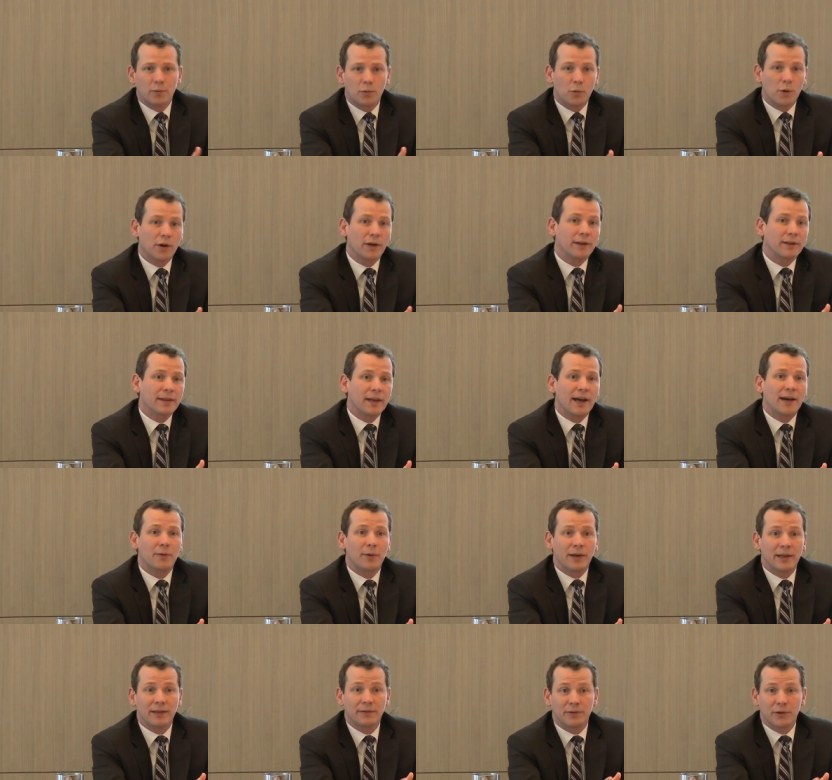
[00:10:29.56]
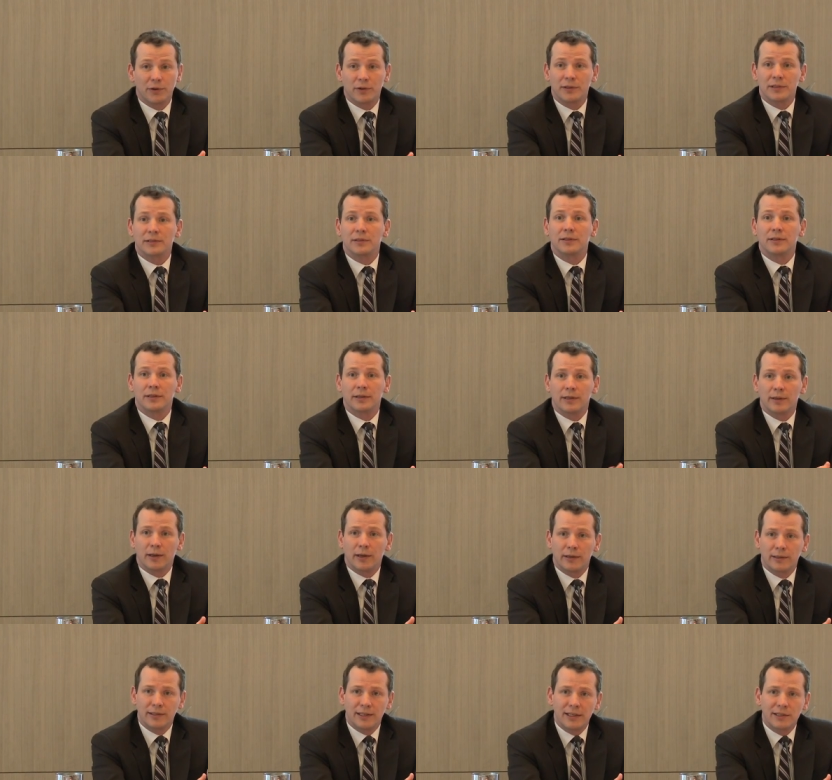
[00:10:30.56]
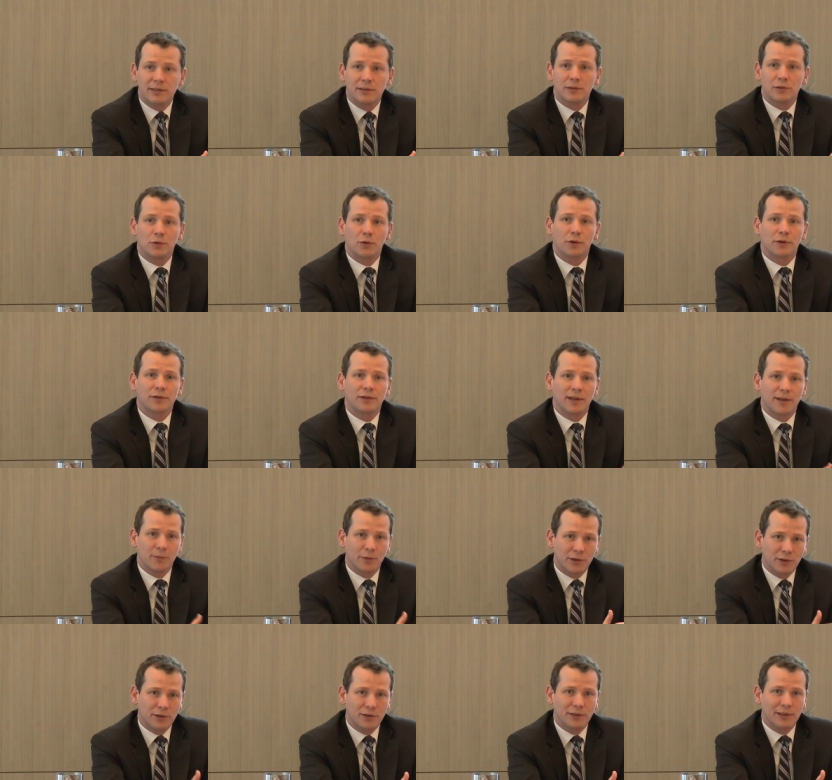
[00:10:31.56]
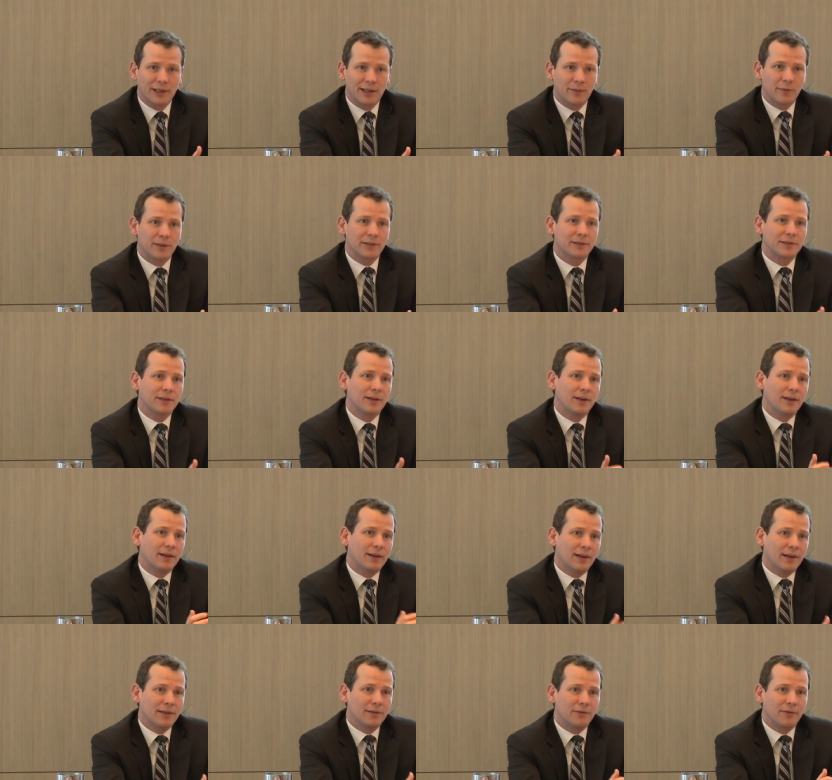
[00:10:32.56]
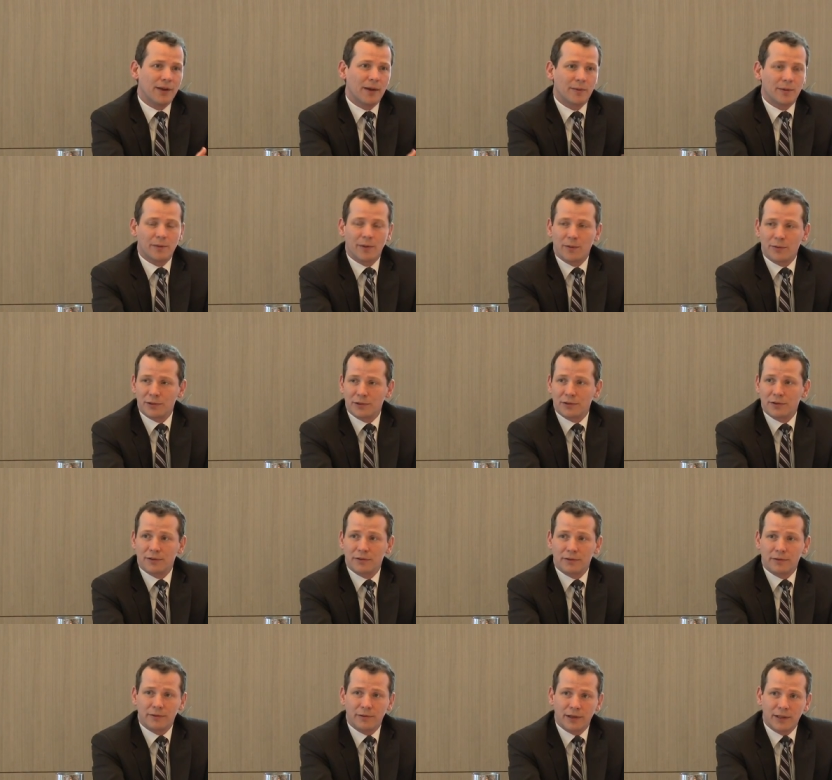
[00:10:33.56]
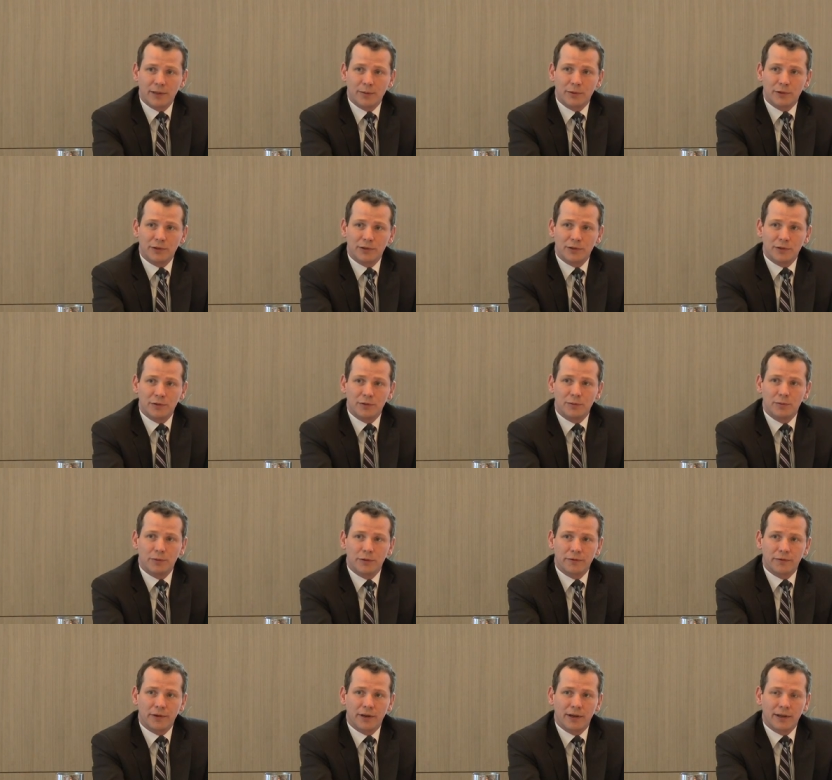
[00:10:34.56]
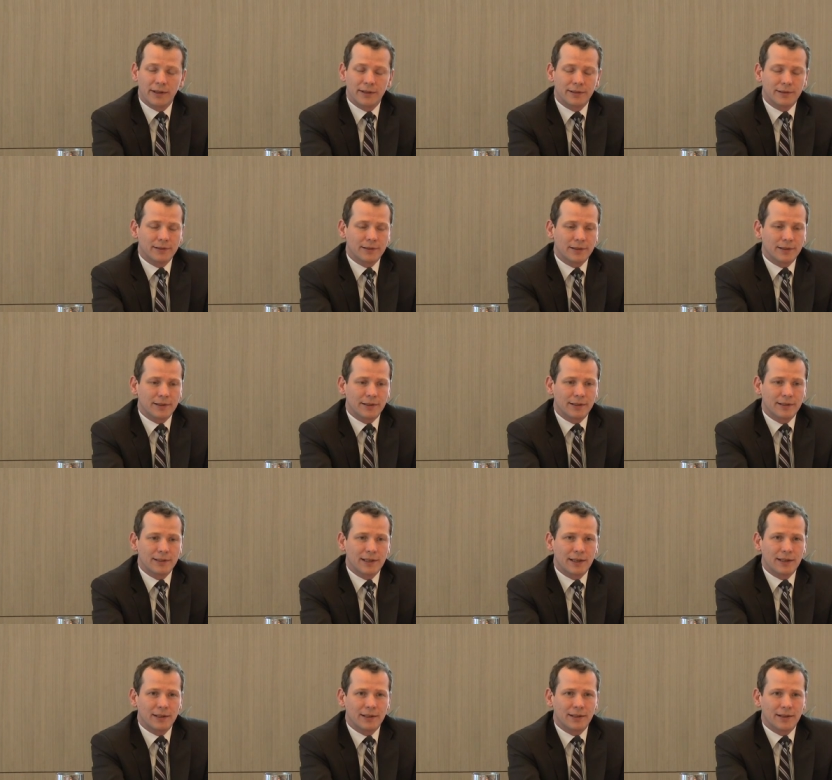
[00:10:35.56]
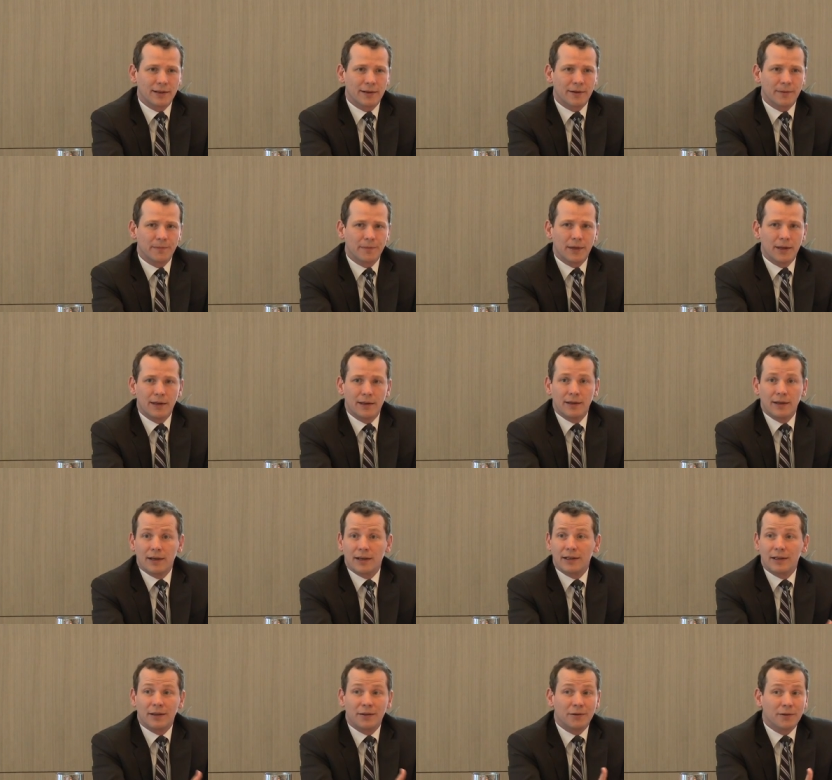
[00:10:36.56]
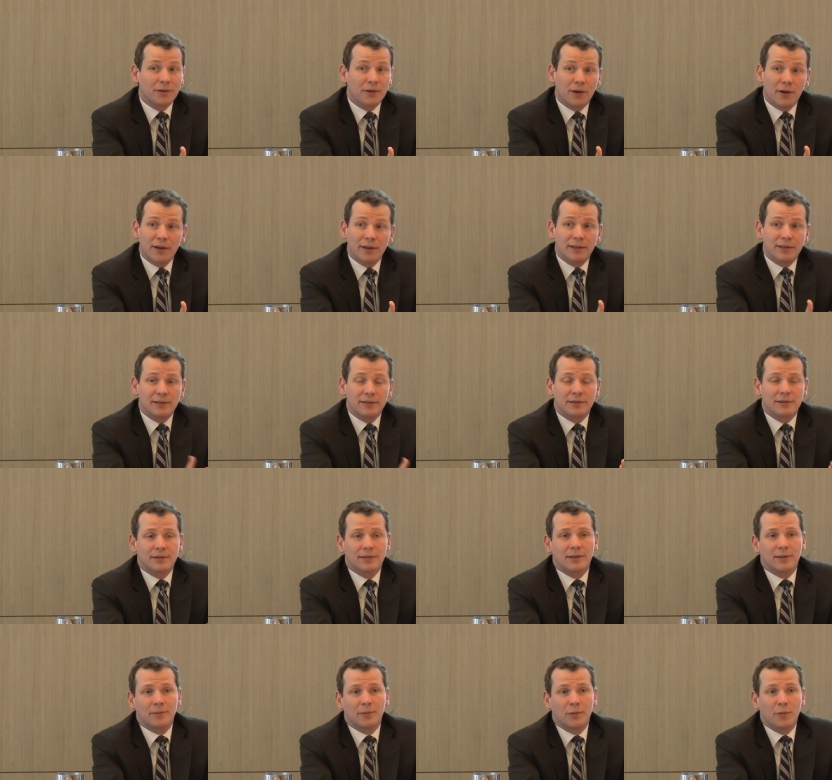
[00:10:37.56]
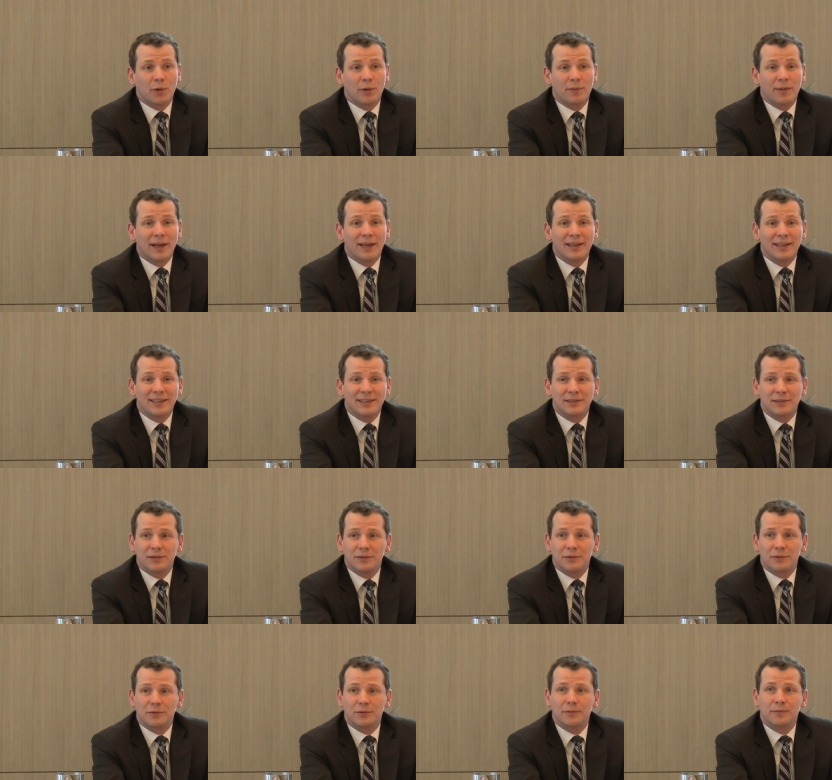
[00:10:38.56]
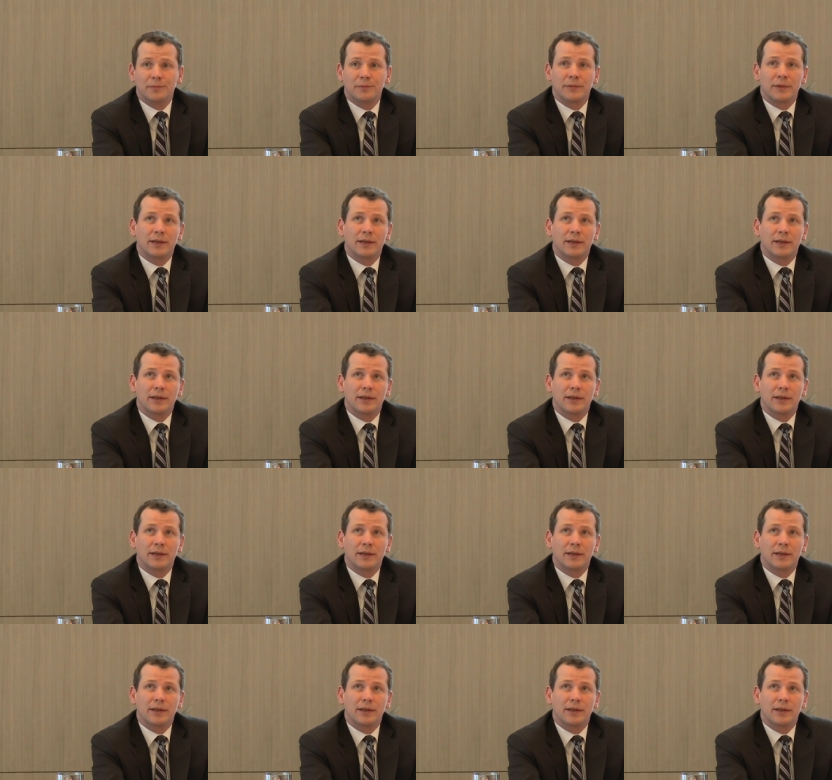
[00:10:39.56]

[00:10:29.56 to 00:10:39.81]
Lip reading: work it that way if there is a decent tort claim with good limits and the family members are available to provide attendant care. Another thought is we may need to